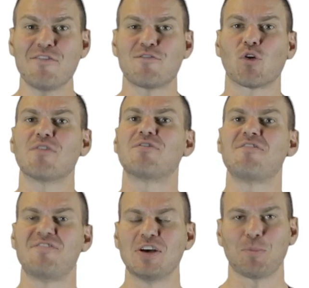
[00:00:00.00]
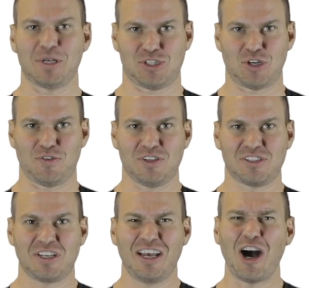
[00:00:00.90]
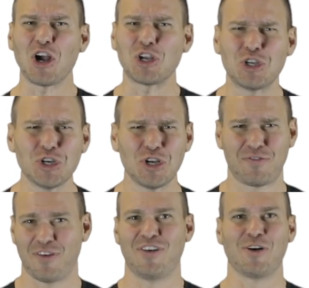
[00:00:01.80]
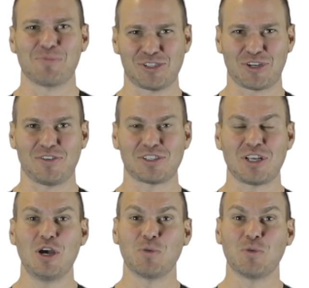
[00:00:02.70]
for a fulfillment service, a good fulfillment service,